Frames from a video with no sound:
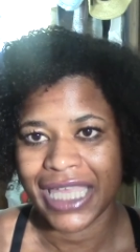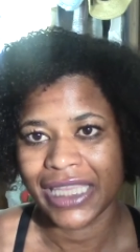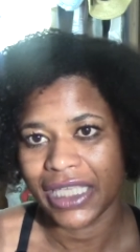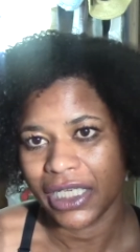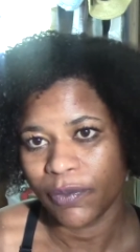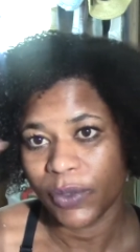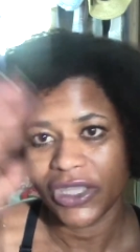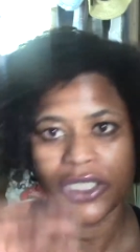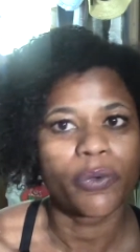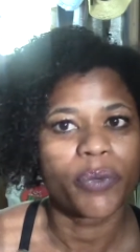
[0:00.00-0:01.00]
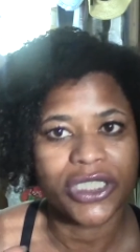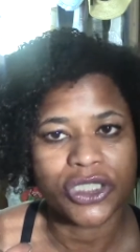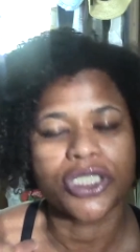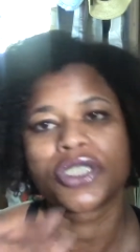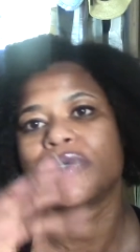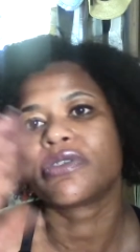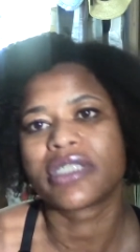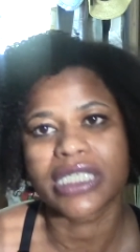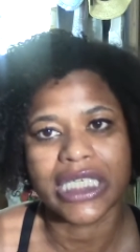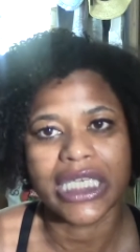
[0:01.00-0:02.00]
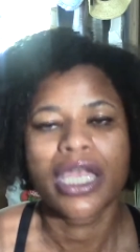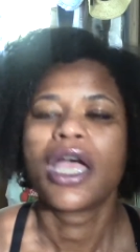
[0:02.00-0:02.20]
and then within the widget you'll see